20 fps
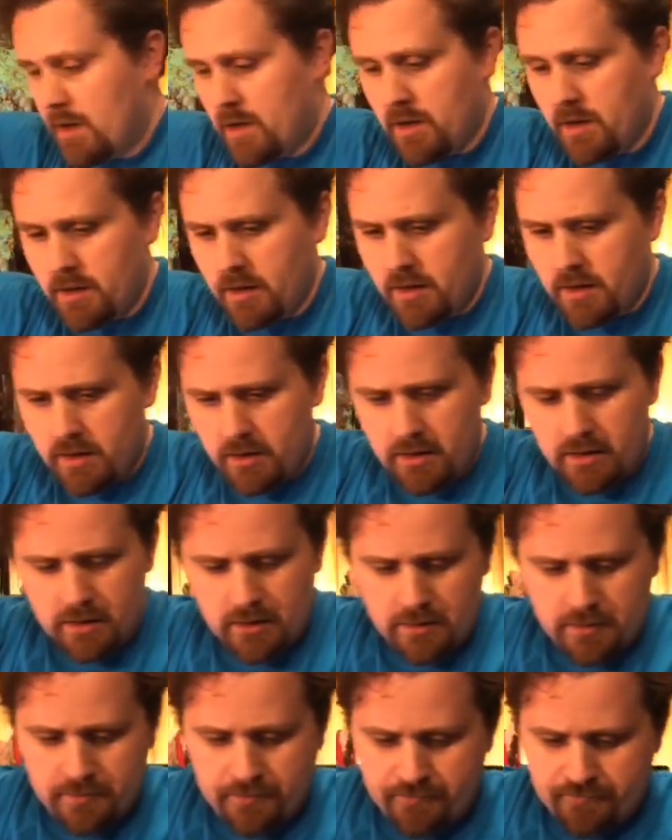
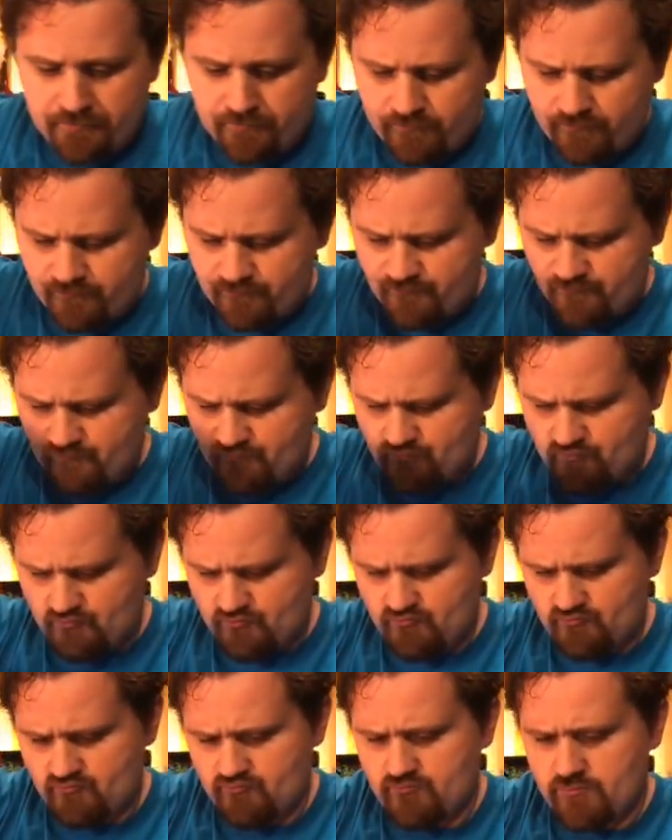Um,
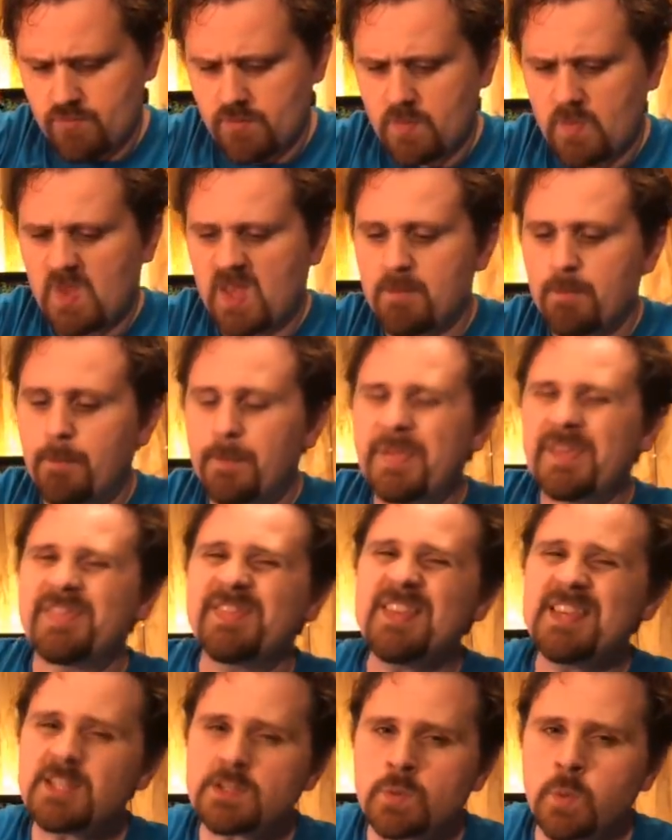but
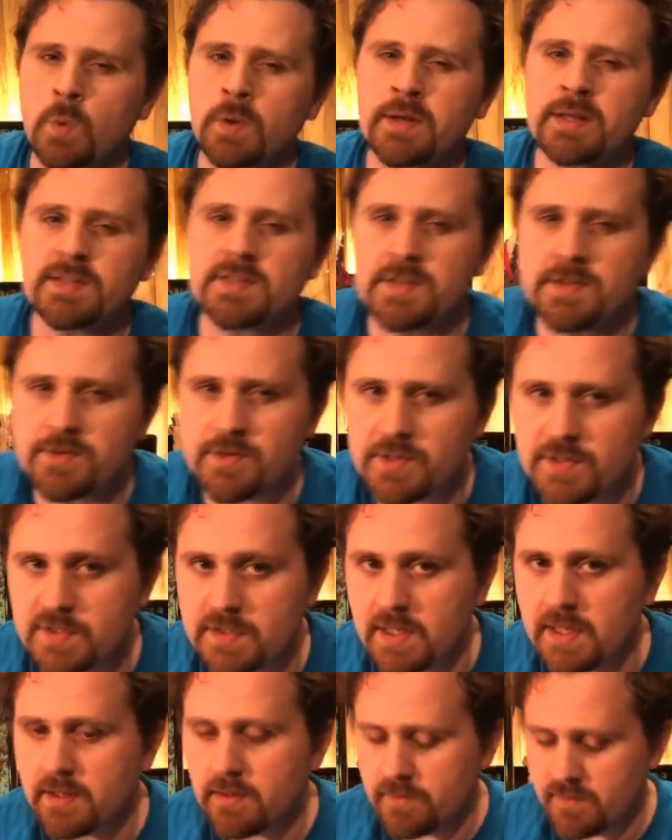this one is
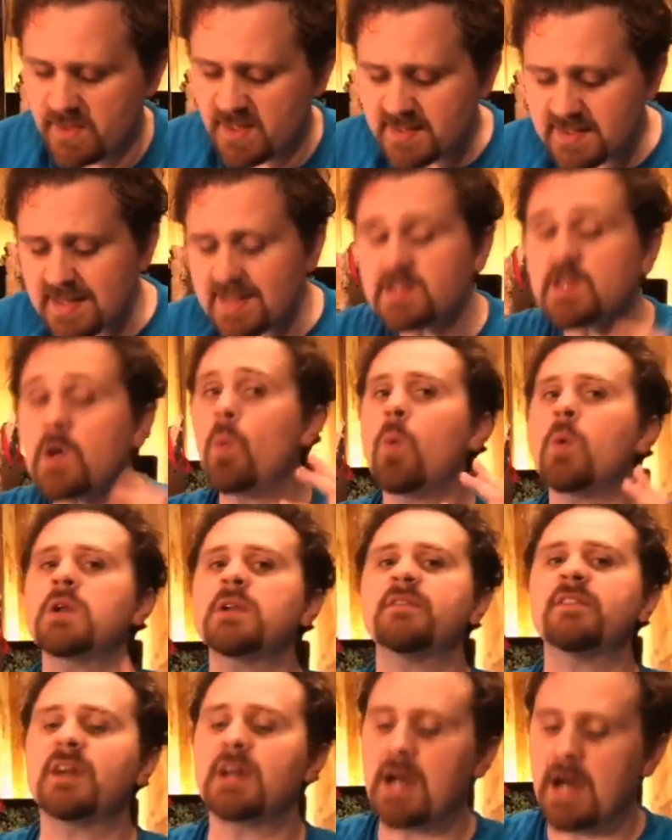interesting. This is a one
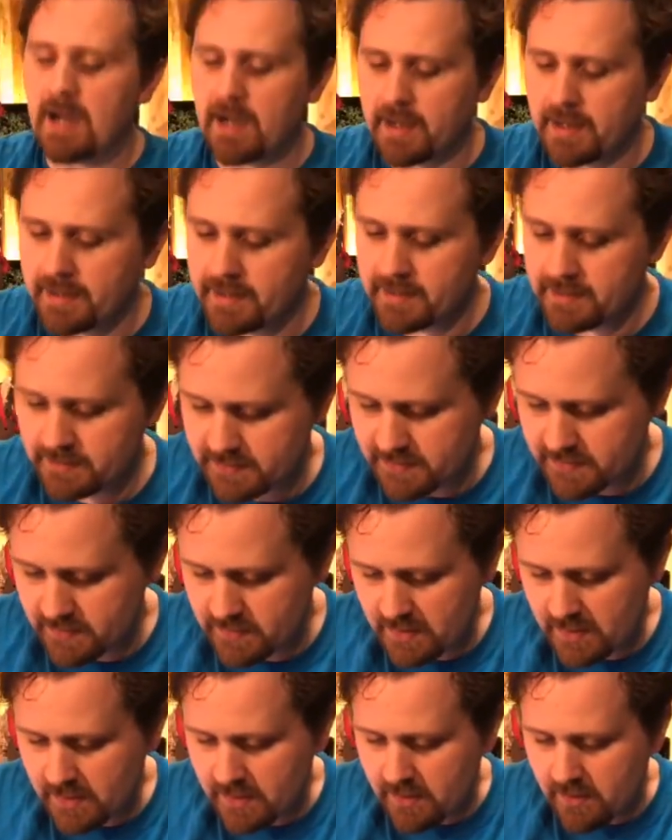of a kind.
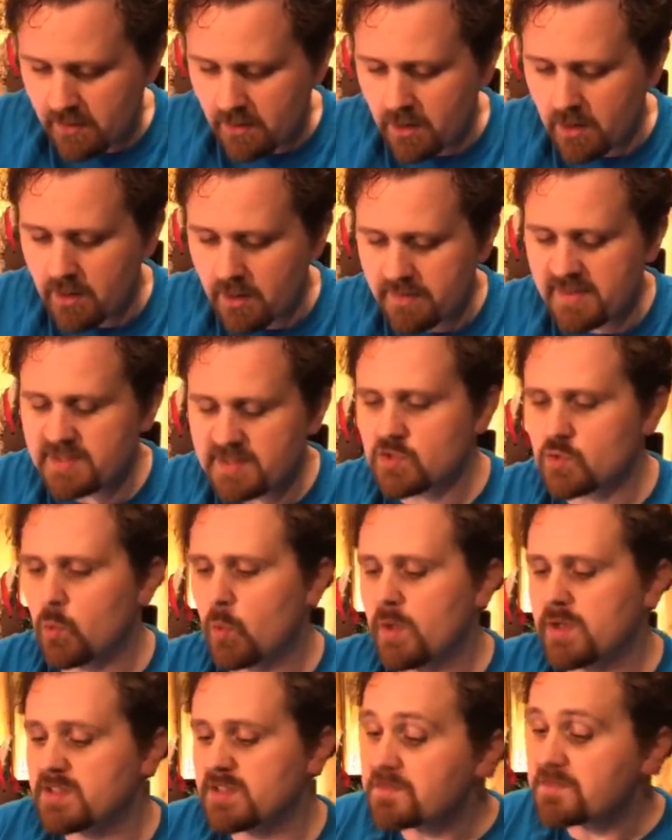Uh, this
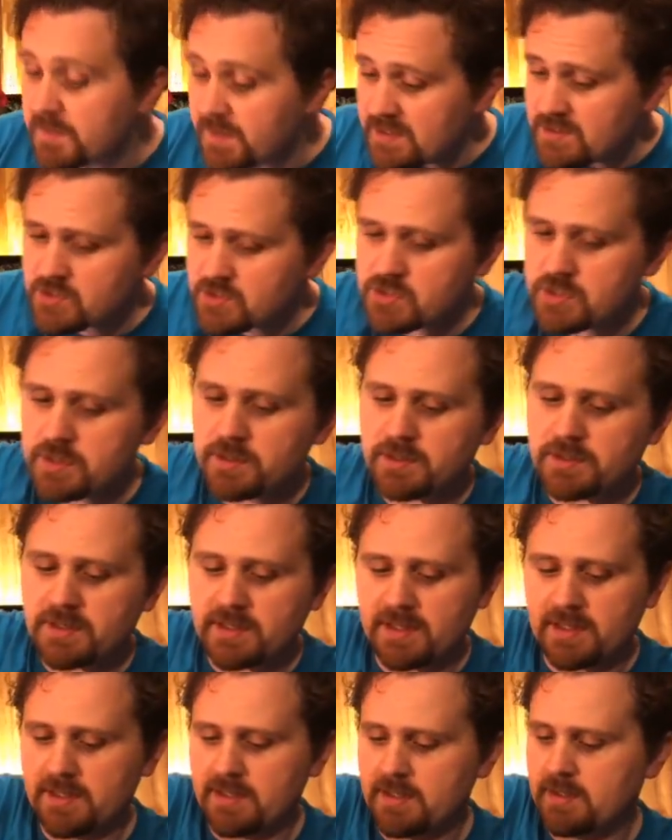was featured
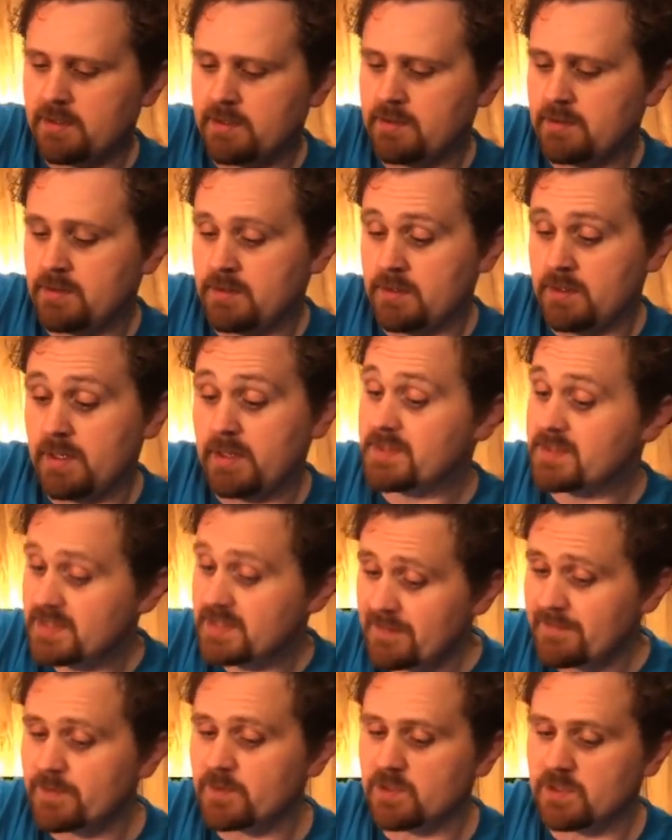in
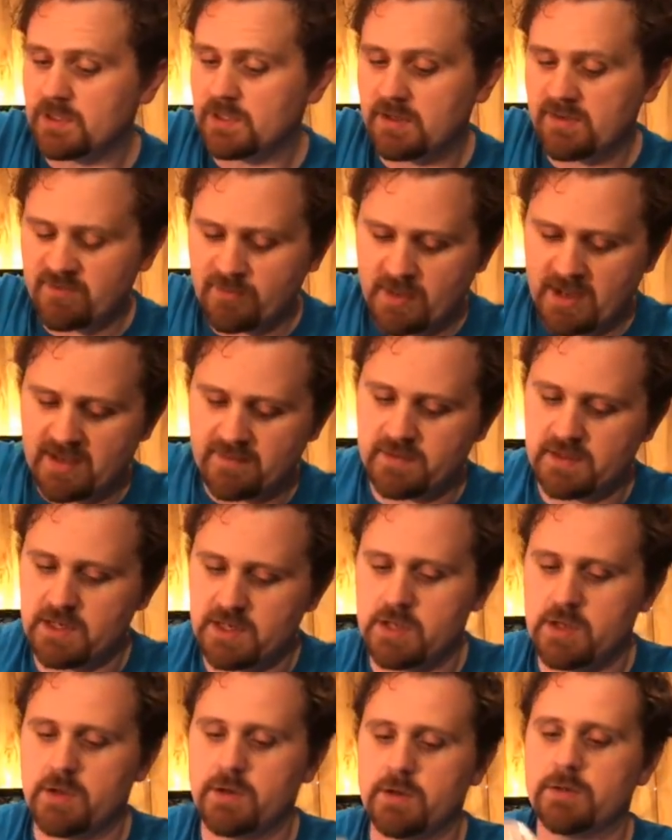several of my
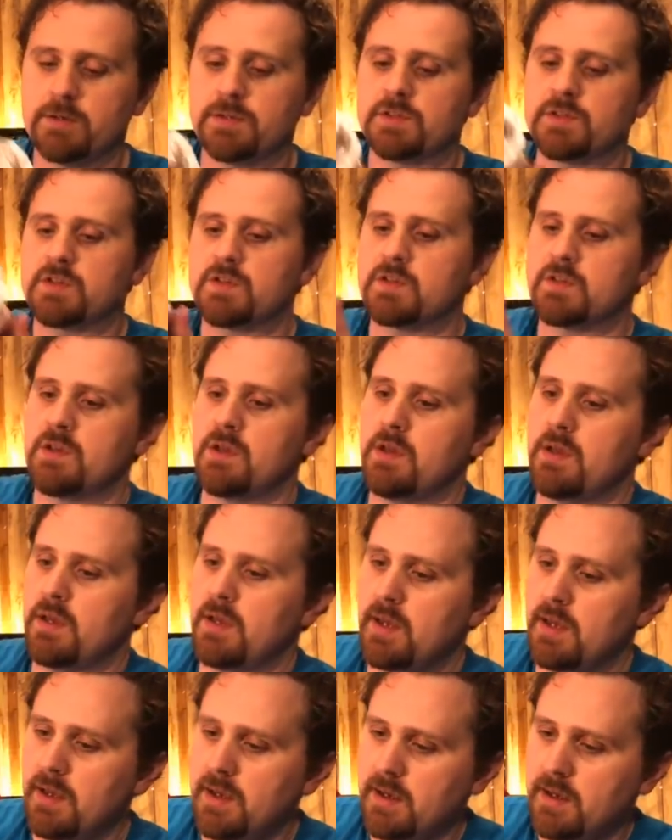videos.
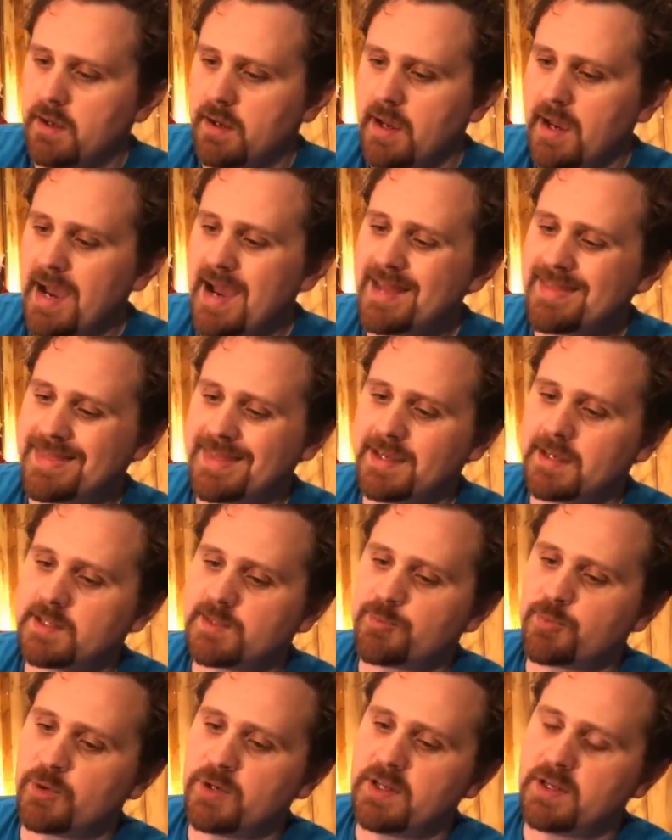I think it's
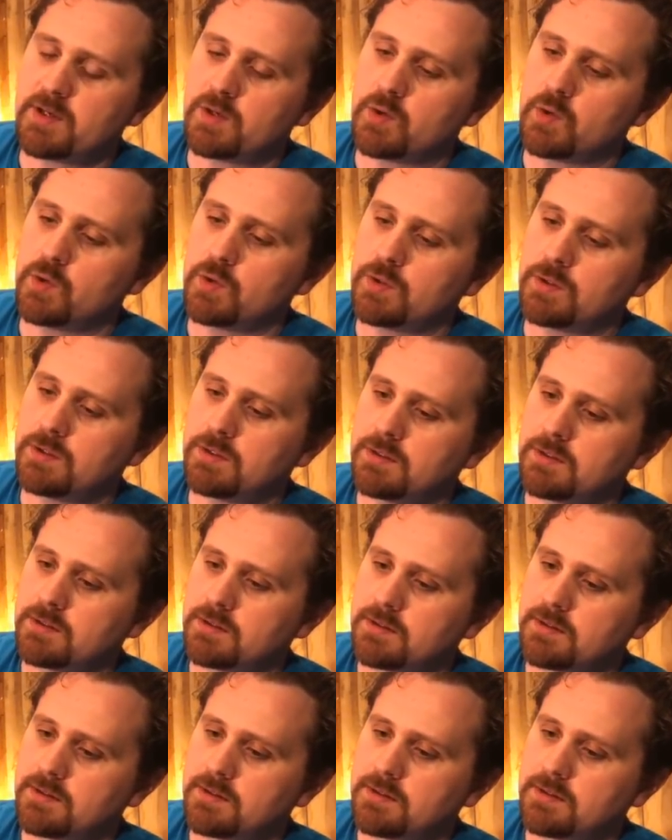pretty cool.